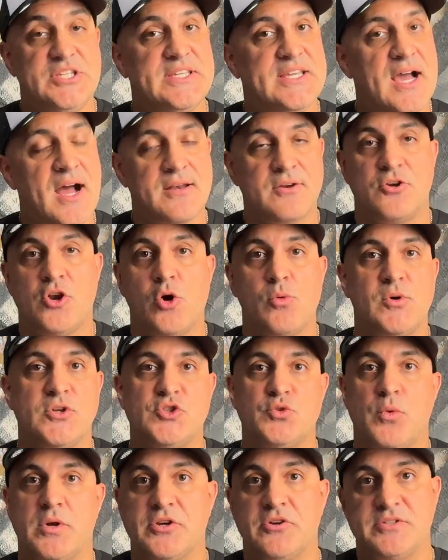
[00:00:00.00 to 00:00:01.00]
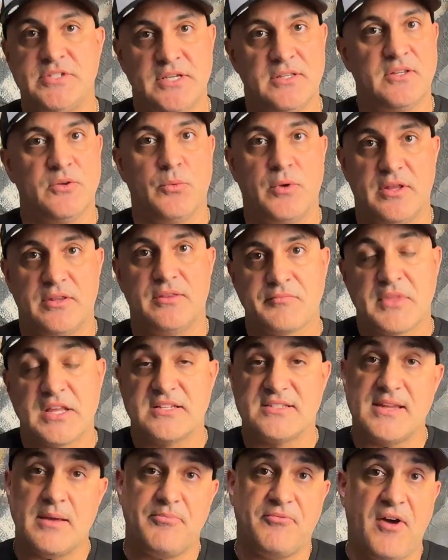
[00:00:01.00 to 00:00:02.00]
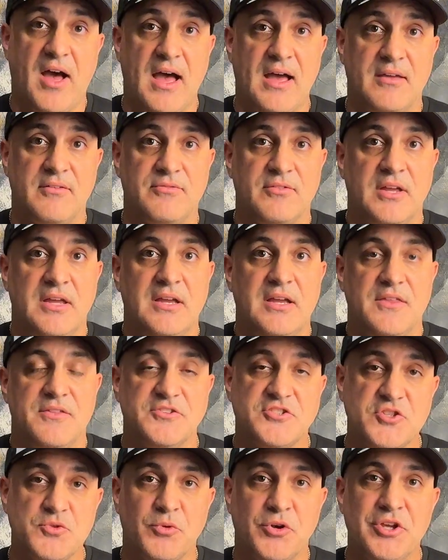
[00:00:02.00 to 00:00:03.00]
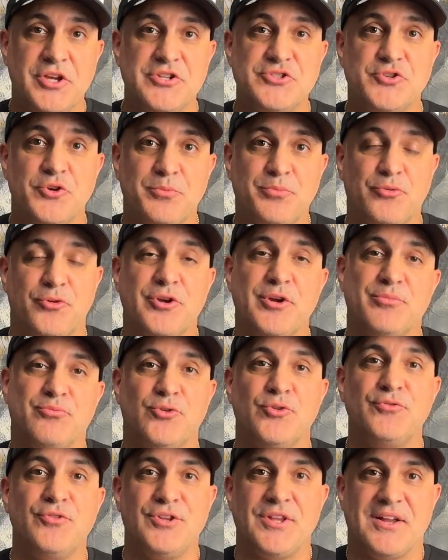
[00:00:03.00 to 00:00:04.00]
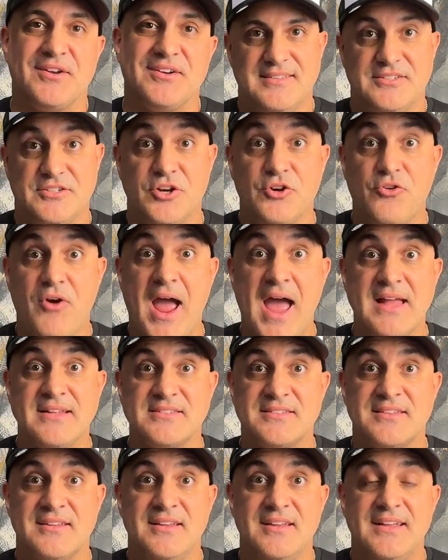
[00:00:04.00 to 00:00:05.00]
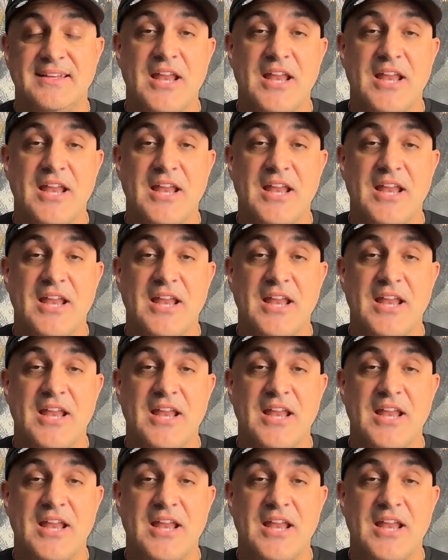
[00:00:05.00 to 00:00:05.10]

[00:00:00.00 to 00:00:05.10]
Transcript: Gotta know which one you're dealing with. Step 5, this is where you get your pre-approval letter. Congrats!